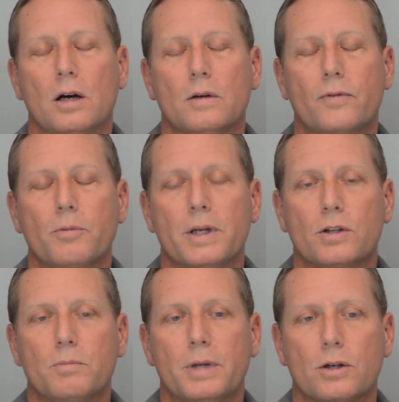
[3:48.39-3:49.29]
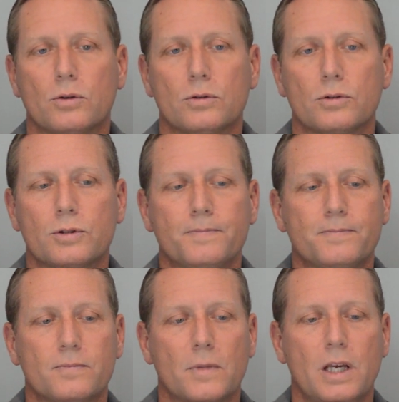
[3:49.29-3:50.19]
fermented pickles,
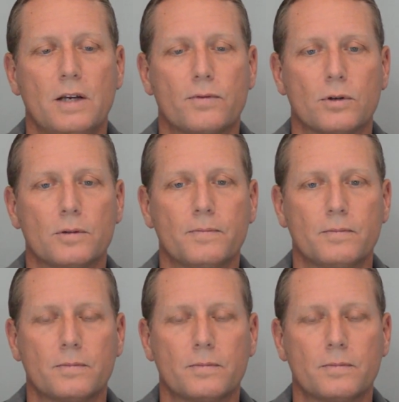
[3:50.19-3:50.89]
kefir,